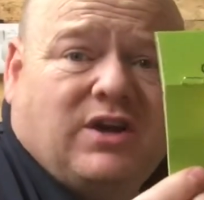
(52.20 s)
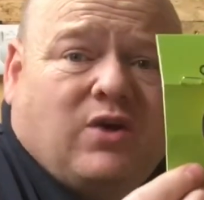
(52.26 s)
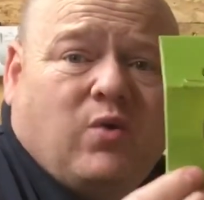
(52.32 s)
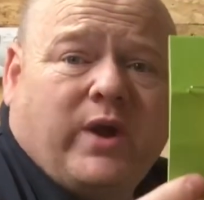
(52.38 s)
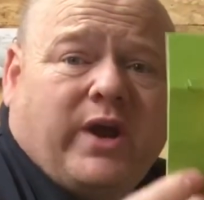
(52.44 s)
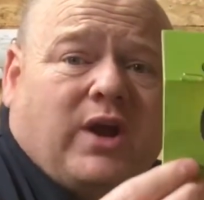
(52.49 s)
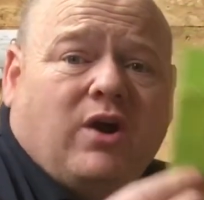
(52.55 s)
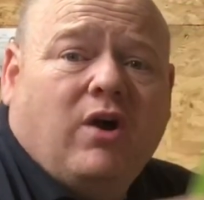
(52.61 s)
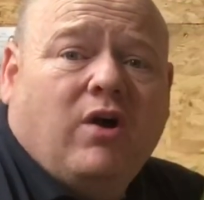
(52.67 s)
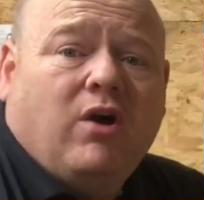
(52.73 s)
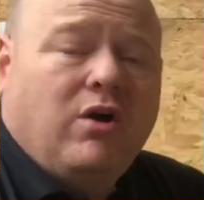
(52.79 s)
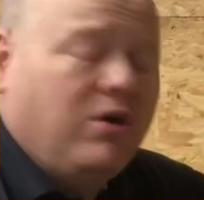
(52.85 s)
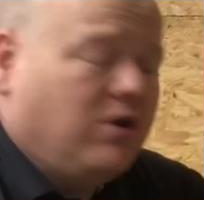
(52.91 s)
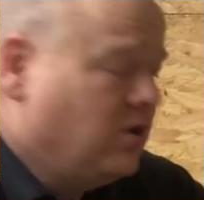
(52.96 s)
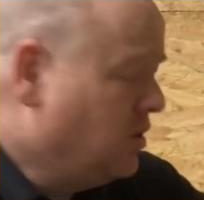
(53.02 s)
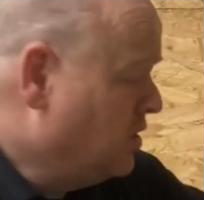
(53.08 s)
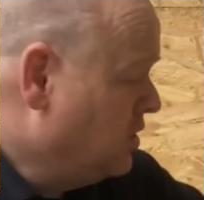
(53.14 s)
Quikcore.
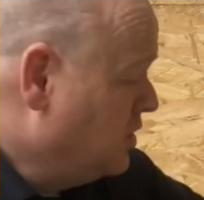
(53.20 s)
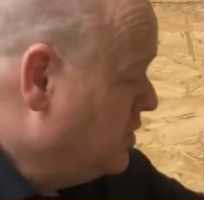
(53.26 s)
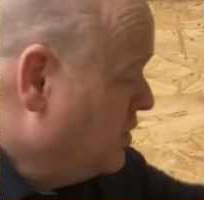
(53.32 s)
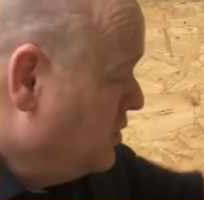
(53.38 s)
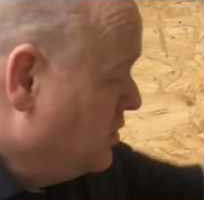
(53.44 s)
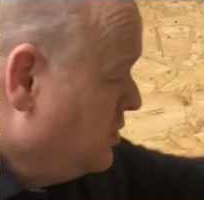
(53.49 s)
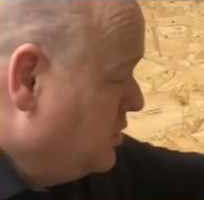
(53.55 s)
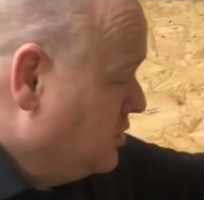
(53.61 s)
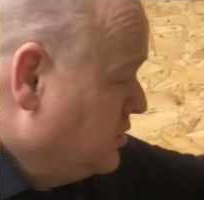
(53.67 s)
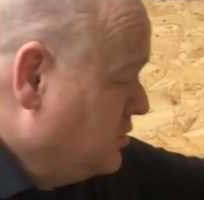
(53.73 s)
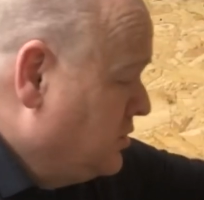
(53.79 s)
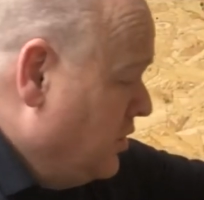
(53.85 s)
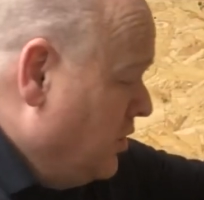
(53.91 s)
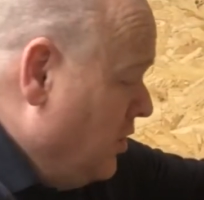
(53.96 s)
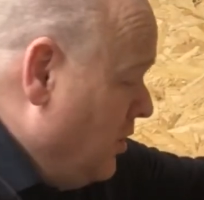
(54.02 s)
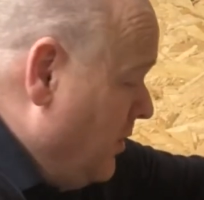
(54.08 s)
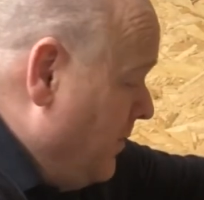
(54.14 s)

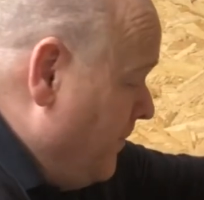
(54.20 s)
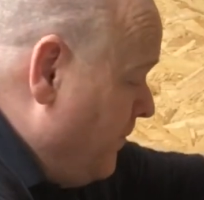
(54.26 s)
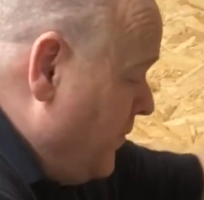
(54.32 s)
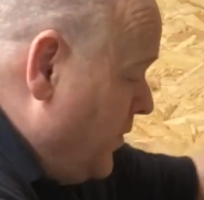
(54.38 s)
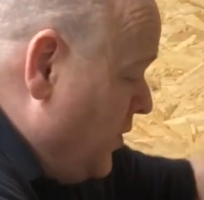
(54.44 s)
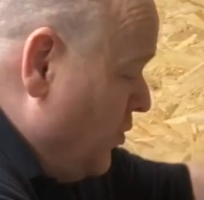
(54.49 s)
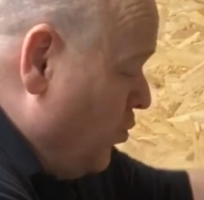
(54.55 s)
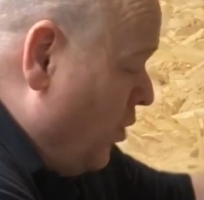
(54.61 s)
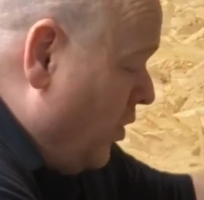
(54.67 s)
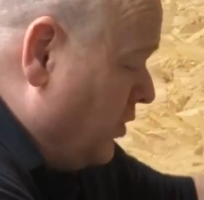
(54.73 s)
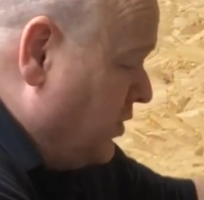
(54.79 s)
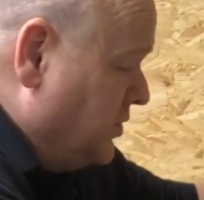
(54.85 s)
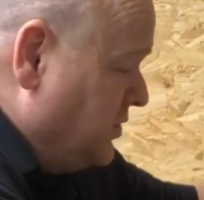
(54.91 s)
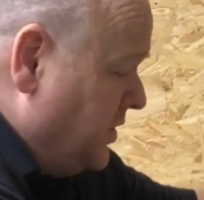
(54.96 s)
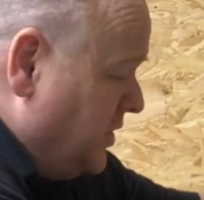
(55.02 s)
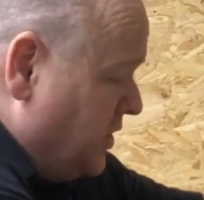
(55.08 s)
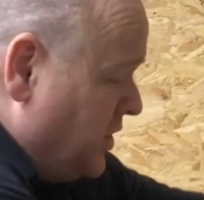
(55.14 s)
So what
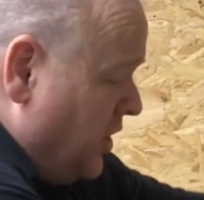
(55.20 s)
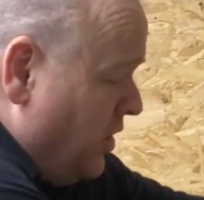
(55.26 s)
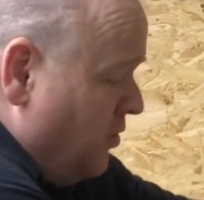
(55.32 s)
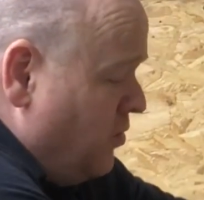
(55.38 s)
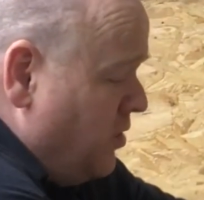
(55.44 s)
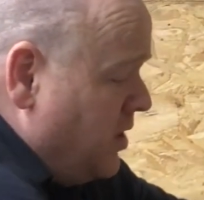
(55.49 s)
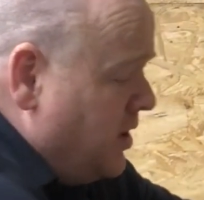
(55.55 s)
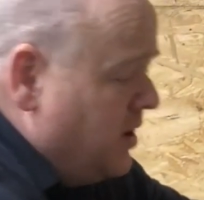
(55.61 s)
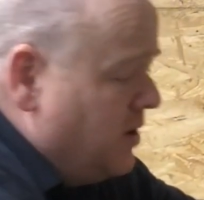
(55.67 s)
does it do?